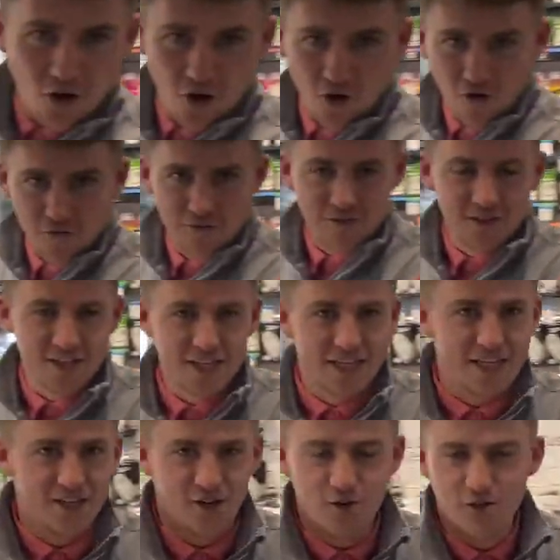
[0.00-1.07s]
of
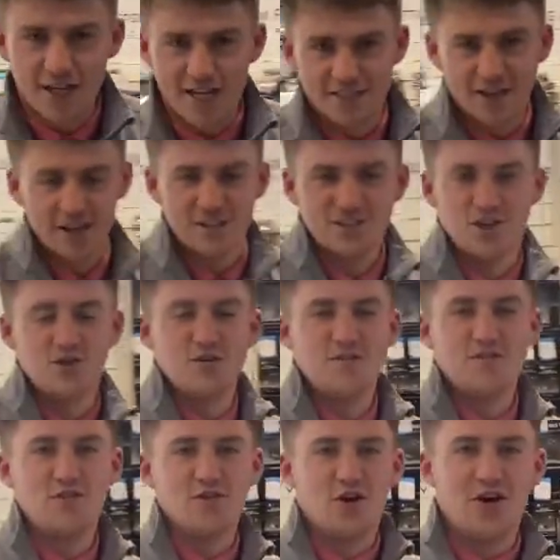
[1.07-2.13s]
the newsletter, so
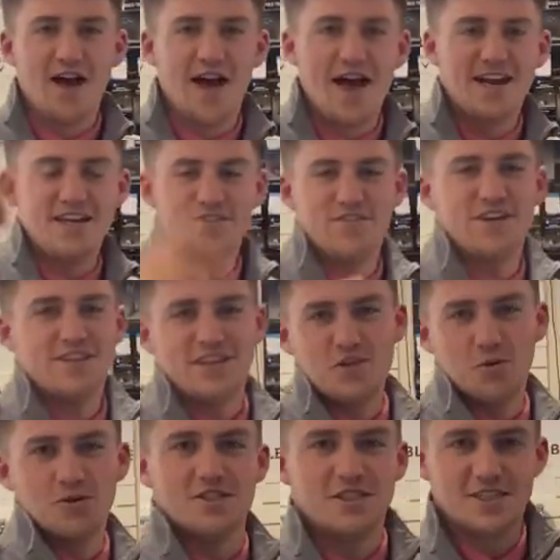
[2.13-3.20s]
if you've got anything that you
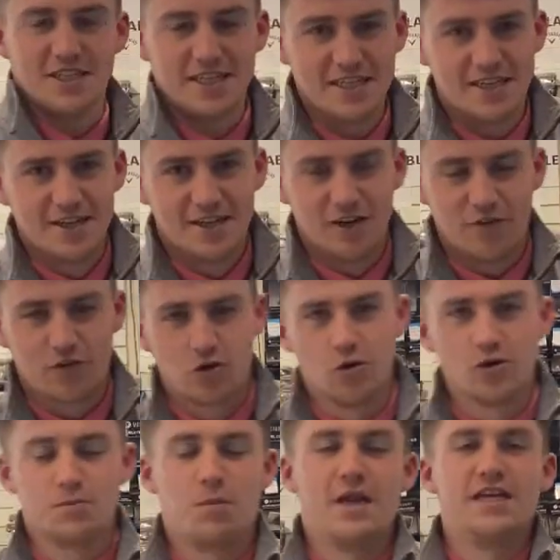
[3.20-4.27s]
want to see, of
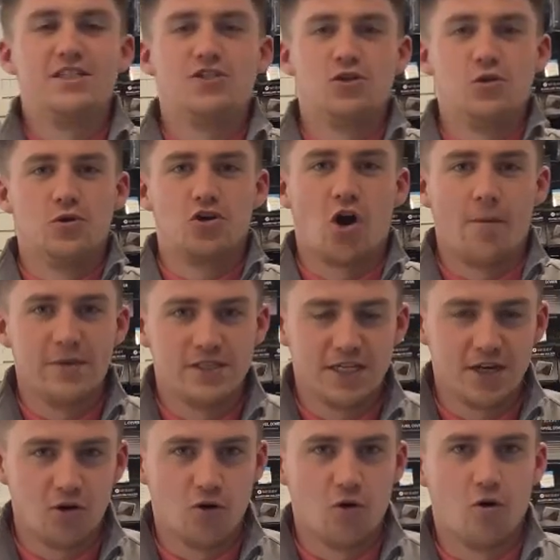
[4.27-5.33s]
course, please do comment
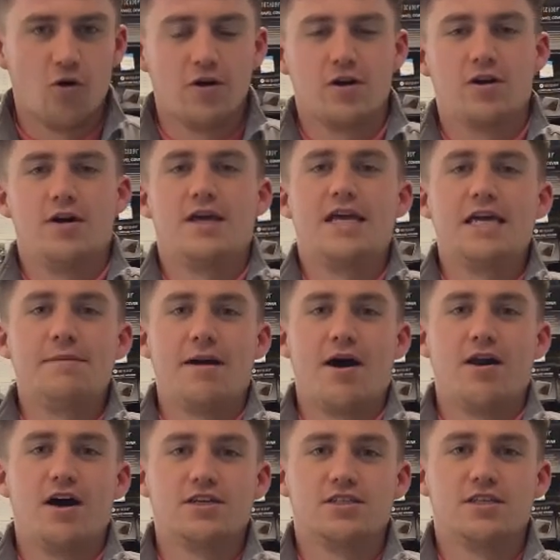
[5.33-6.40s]
it or
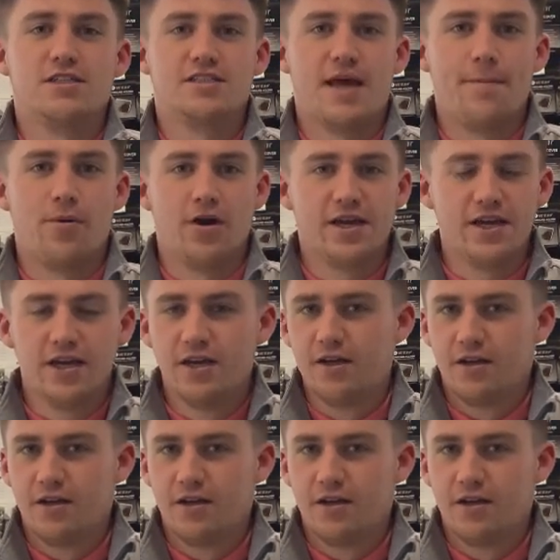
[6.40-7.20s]
email us separately.